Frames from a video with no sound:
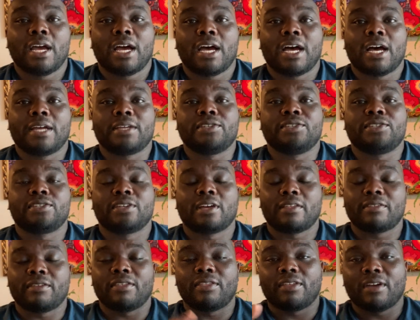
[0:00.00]
Uh, you
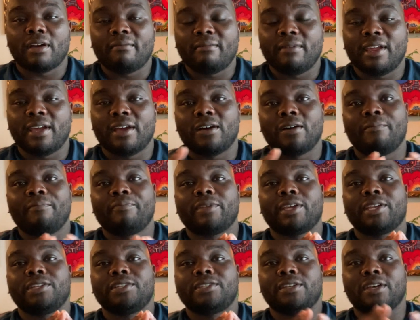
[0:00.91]
saw the thumbnail
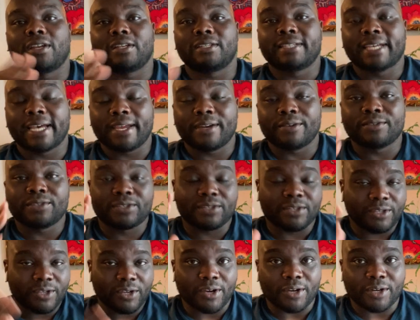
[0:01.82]
and you saw the title,
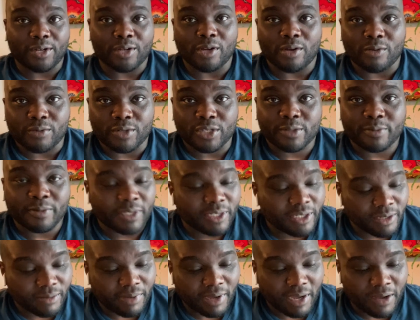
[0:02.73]
so you already know what we're
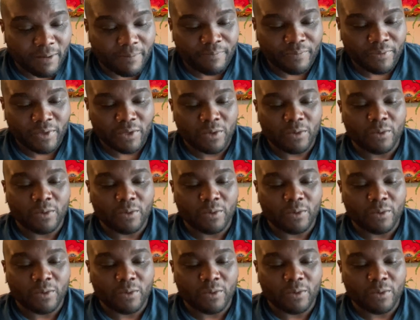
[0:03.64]
speaking about.